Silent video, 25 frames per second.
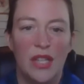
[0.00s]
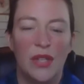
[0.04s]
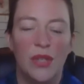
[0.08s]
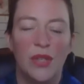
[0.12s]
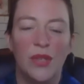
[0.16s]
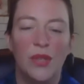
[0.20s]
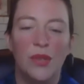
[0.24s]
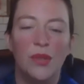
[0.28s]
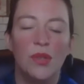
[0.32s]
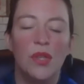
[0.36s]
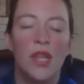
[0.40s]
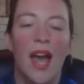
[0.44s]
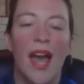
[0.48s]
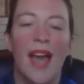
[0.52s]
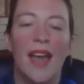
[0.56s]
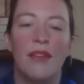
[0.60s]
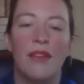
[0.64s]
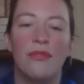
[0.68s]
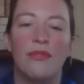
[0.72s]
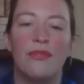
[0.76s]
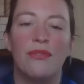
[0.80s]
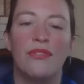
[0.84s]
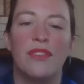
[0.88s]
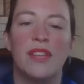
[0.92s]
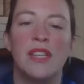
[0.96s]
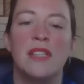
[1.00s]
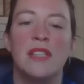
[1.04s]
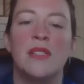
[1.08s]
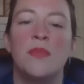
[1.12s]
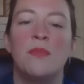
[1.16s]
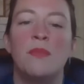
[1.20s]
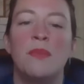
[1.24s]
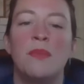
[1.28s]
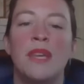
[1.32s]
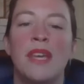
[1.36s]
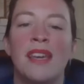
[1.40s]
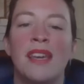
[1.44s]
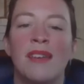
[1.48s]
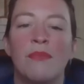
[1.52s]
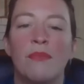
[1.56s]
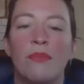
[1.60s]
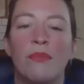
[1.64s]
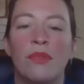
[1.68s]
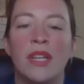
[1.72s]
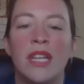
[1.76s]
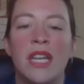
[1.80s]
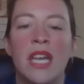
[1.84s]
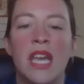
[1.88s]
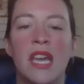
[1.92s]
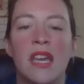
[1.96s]
New life is being
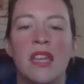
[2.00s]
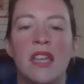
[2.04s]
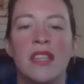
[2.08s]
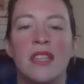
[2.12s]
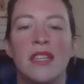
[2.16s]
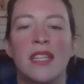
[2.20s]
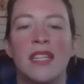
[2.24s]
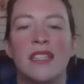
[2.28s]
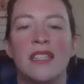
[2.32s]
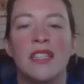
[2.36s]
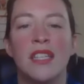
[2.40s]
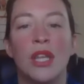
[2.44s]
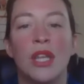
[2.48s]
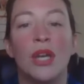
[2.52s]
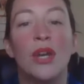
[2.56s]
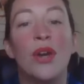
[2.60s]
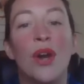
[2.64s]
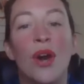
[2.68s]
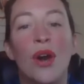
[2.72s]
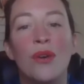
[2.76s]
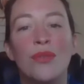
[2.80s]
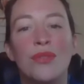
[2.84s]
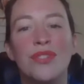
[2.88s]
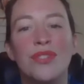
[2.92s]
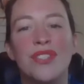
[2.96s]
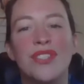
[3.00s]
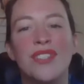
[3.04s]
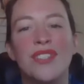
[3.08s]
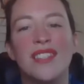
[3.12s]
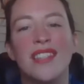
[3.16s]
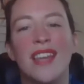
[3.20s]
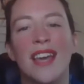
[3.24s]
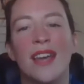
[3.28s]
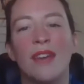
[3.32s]
breathed into the ghosts